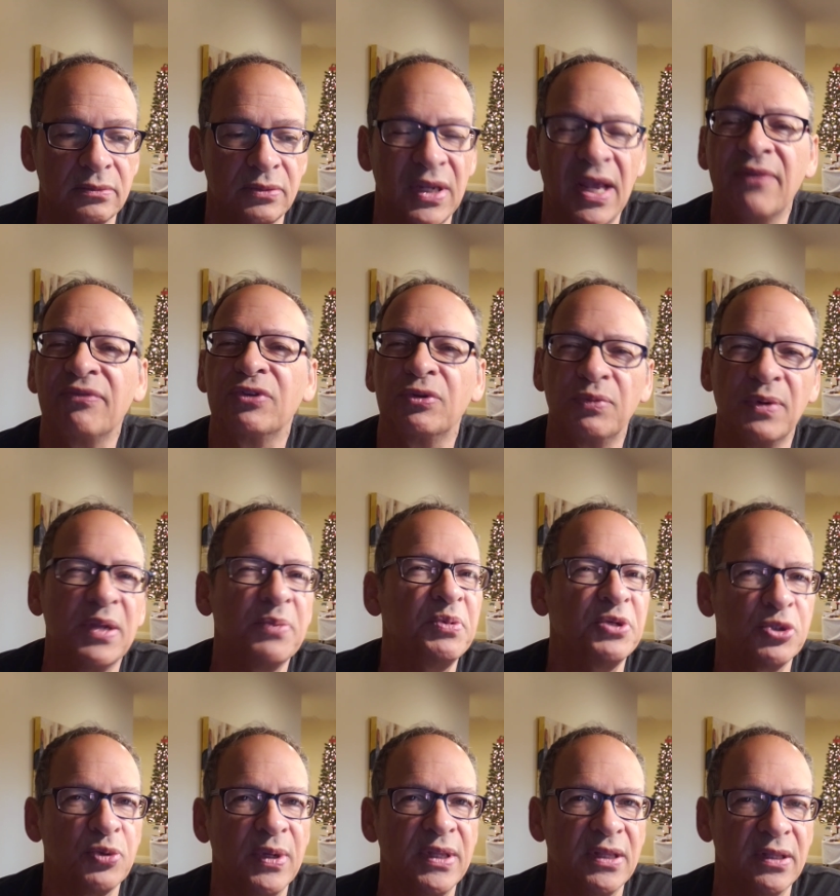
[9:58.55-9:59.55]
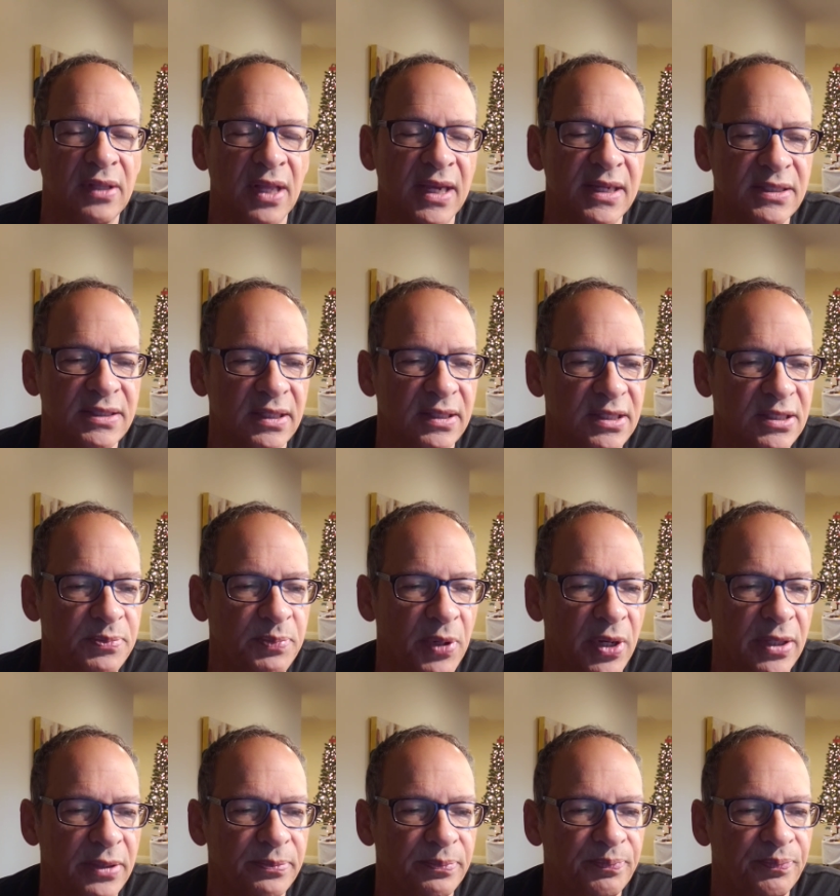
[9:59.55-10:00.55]
You have to read between the lines on this
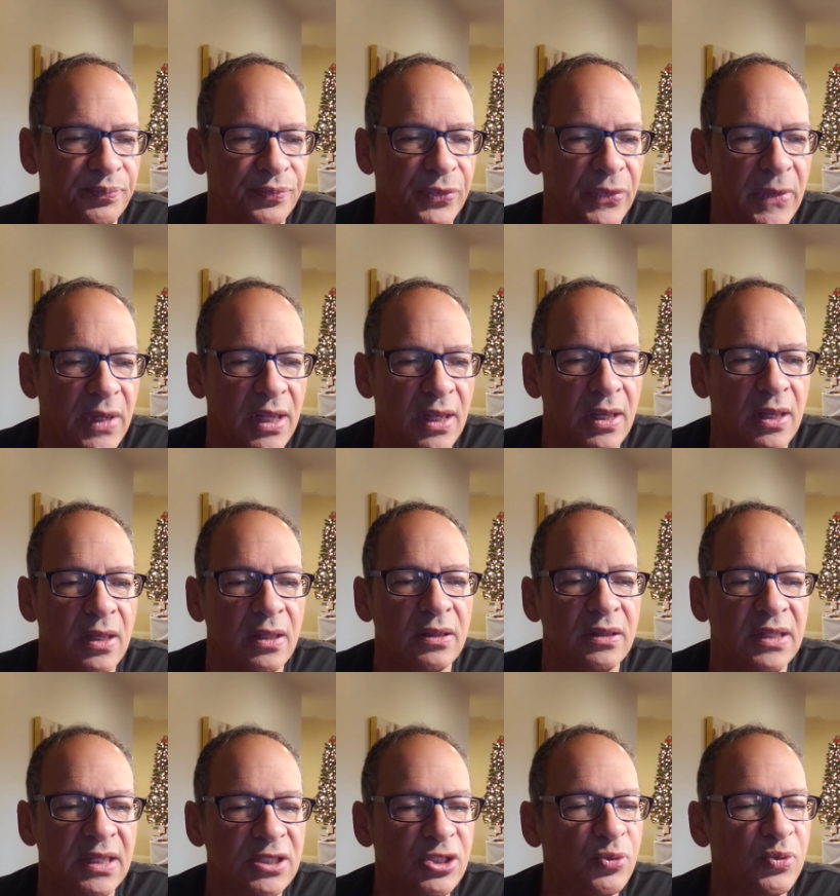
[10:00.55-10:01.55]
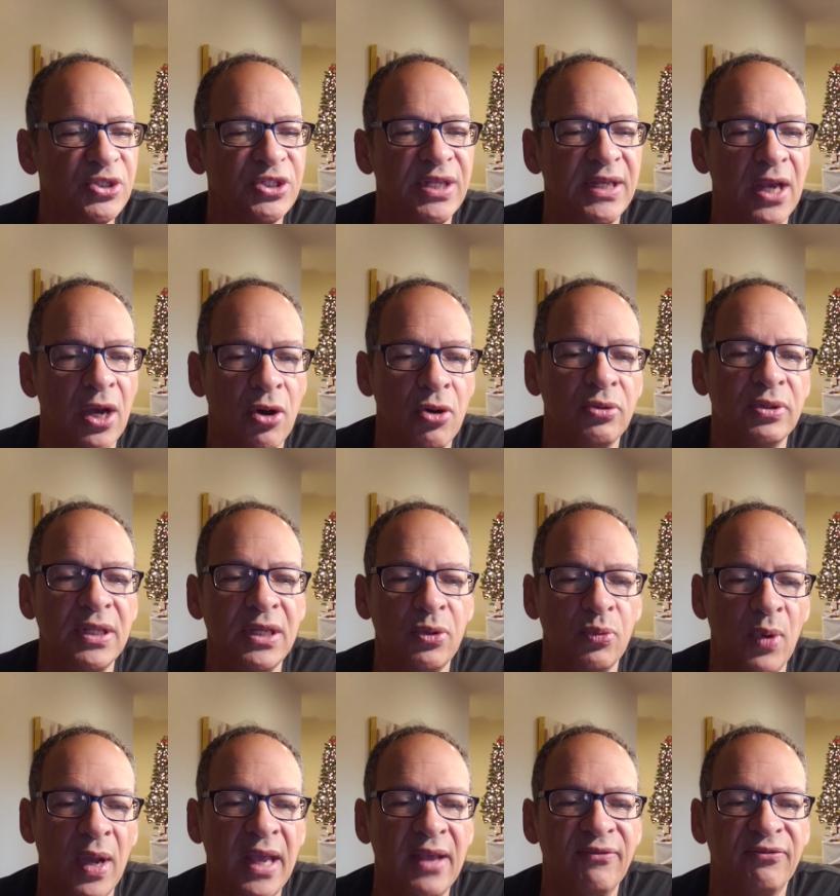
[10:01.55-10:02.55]
part. This was the only way